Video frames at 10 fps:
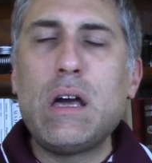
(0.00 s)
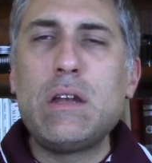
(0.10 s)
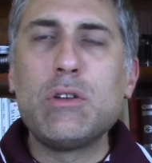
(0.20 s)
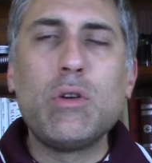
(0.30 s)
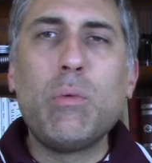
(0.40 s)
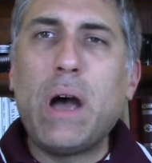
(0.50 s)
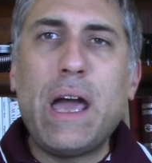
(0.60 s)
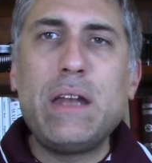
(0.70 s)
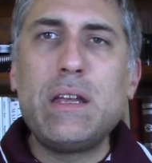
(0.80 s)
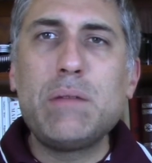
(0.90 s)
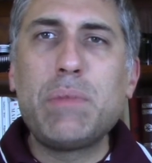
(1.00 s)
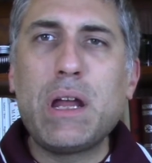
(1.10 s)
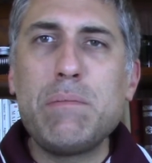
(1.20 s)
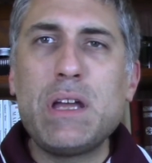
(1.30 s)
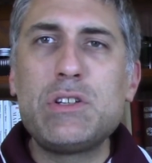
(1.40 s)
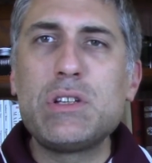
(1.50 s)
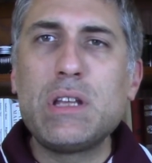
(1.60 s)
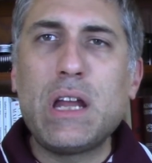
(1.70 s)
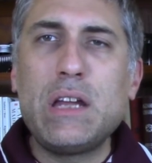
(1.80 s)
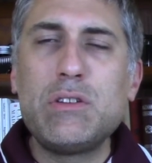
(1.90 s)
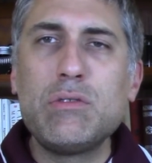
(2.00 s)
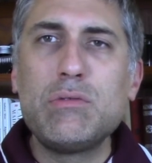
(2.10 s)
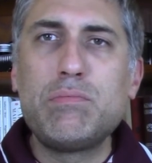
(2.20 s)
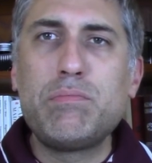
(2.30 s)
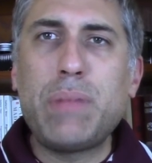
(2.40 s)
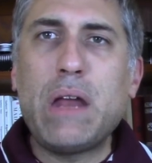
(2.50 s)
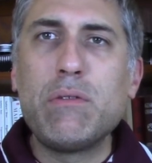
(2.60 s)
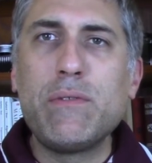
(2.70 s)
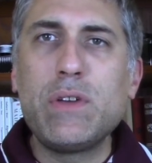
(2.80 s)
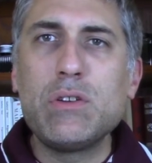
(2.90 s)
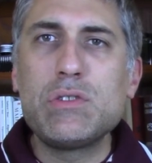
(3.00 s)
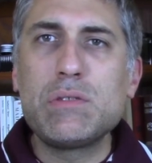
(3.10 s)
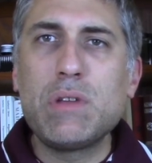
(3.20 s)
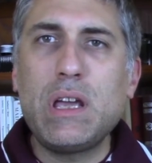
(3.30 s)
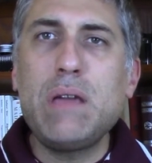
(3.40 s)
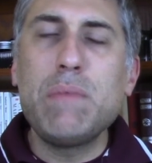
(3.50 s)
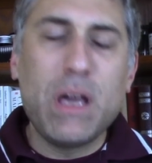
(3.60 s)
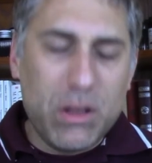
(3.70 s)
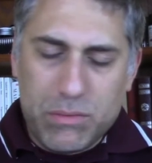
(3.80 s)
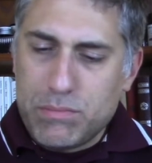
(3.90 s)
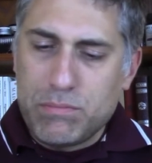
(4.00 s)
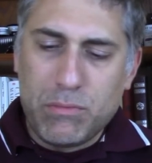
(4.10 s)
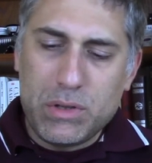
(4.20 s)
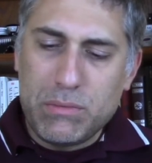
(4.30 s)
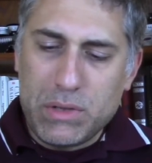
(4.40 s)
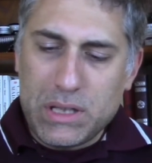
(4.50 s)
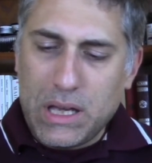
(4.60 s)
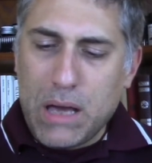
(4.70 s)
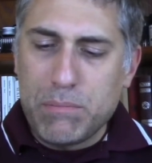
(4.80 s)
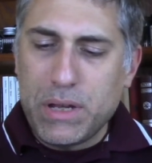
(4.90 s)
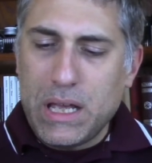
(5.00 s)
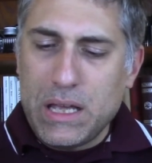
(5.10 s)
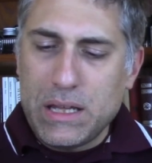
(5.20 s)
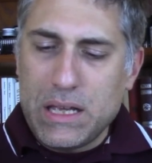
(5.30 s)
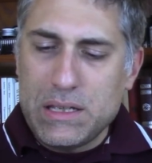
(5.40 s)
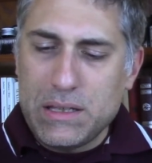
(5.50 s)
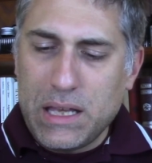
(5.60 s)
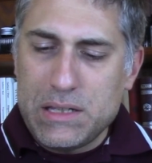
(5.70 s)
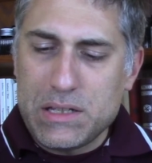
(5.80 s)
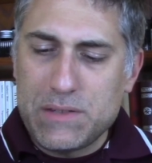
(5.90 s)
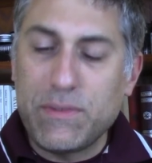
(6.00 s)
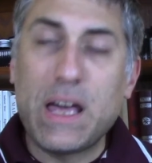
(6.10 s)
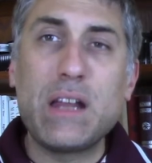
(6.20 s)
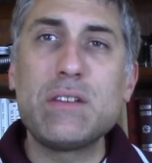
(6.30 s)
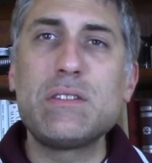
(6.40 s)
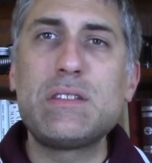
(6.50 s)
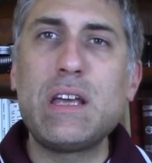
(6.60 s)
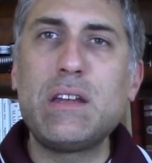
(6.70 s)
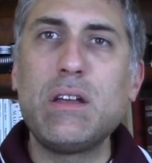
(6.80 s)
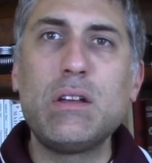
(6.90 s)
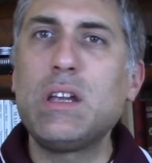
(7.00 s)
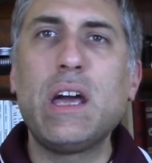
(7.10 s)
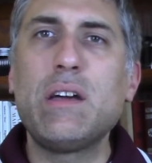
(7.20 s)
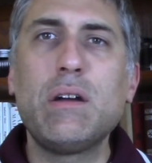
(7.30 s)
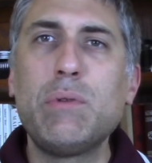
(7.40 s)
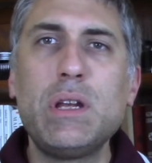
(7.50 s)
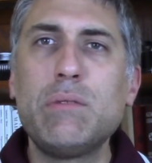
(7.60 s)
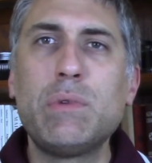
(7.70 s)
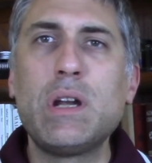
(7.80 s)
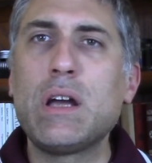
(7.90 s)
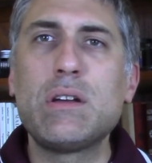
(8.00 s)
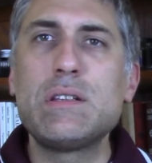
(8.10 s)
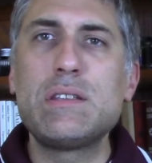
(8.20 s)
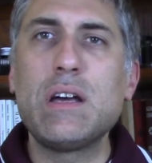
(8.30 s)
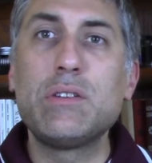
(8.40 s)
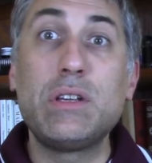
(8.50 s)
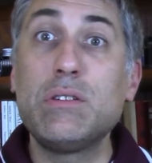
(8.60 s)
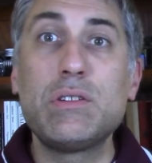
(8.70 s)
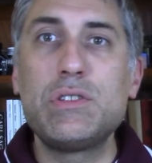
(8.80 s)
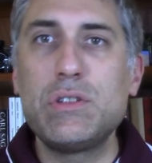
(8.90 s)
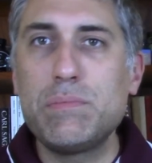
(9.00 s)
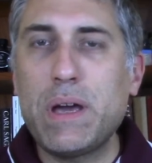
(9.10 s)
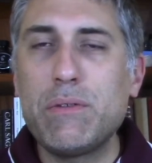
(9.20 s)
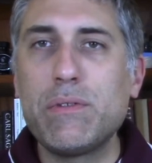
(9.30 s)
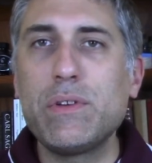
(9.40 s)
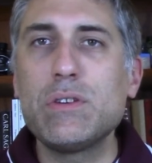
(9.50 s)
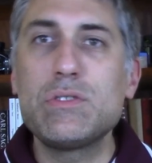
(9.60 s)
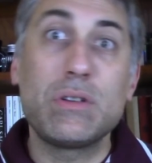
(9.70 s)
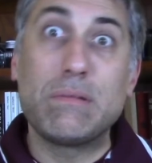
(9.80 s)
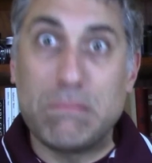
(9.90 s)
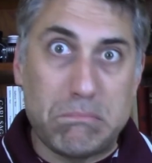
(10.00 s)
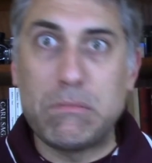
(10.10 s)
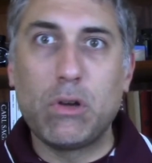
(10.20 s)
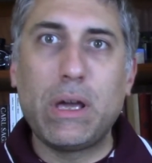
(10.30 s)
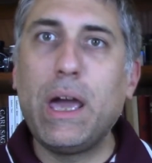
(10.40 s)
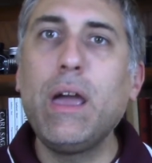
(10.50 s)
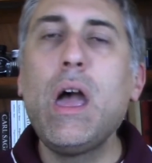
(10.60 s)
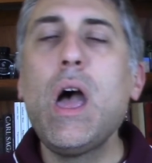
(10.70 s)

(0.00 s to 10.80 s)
I don't know why I did, but I mentioned that I do pen reviews in the email with, with the company, and they, they just flat out said, uh, yeah, we, we're not going to sell to you because you do pen reviews. So, okay.